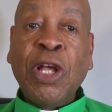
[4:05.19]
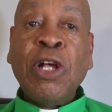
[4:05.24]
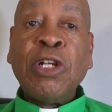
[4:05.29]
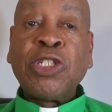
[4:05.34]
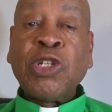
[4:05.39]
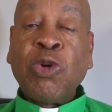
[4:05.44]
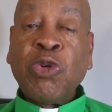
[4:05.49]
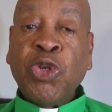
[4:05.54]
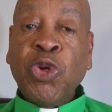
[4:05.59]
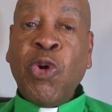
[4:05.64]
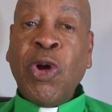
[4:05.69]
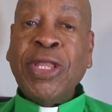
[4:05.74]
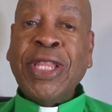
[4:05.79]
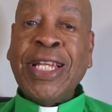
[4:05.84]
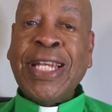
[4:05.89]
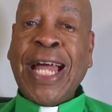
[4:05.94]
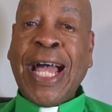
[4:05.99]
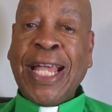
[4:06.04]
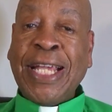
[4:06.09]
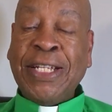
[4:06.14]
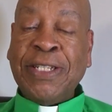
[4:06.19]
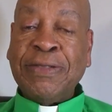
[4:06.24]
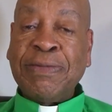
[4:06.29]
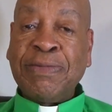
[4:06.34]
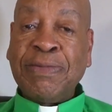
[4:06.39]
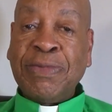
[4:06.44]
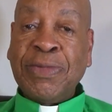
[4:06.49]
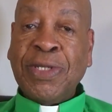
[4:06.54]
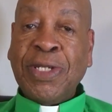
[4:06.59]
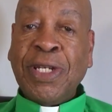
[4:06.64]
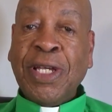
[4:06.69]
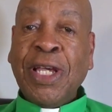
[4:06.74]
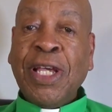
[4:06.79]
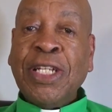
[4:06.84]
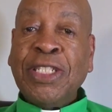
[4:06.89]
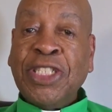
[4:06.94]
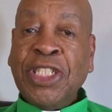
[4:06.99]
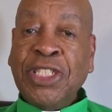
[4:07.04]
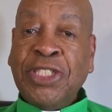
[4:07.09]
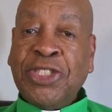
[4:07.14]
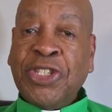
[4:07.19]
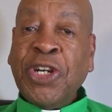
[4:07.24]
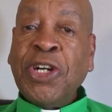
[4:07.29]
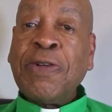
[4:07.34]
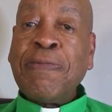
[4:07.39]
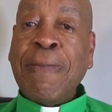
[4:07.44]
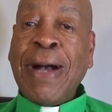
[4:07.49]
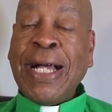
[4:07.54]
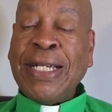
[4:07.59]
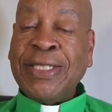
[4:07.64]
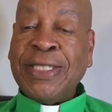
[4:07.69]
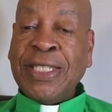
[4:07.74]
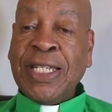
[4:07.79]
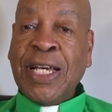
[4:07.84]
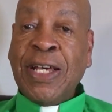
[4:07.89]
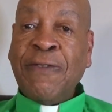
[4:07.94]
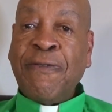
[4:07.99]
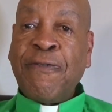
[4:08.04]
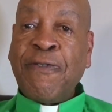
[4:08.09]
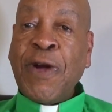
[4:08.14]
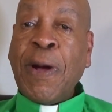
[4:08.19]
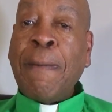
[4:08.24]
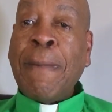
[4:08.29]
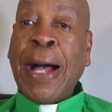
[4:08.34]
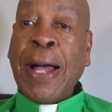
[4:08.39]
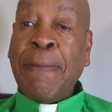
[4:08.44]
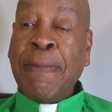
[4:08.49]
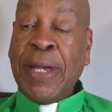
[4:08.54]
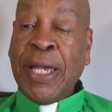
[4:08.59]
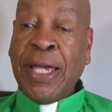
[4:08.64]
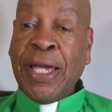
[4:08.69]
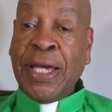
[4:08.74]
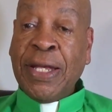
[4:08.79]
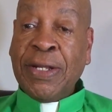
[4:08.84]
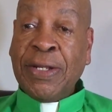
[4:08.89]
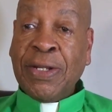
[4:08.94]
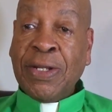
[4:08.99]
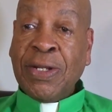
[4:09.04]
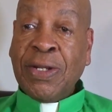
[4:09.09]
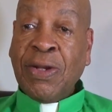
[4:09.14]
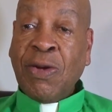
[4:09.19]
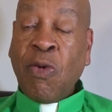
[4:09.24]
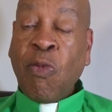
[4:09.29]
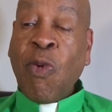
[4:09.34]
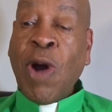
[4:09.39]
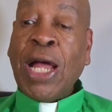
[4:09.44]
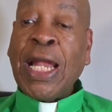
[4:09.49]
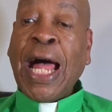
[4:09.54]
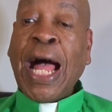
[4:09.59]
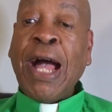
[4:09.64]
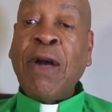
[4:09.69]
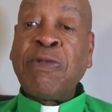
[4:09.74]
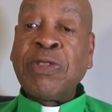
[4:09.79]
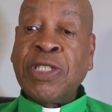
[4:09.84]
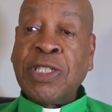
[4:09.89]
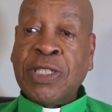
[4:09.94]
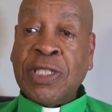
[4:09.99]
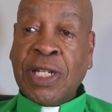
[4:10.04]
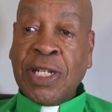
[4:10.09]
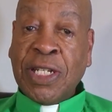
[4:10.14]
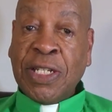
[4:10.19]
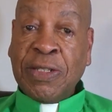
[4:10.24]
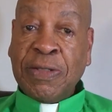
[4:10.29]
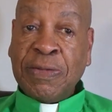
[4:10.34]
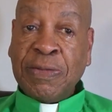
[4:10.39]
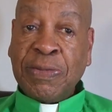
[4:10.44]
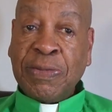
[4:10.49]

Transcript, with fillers: So during the night, she took my son from my bed while I was asleep.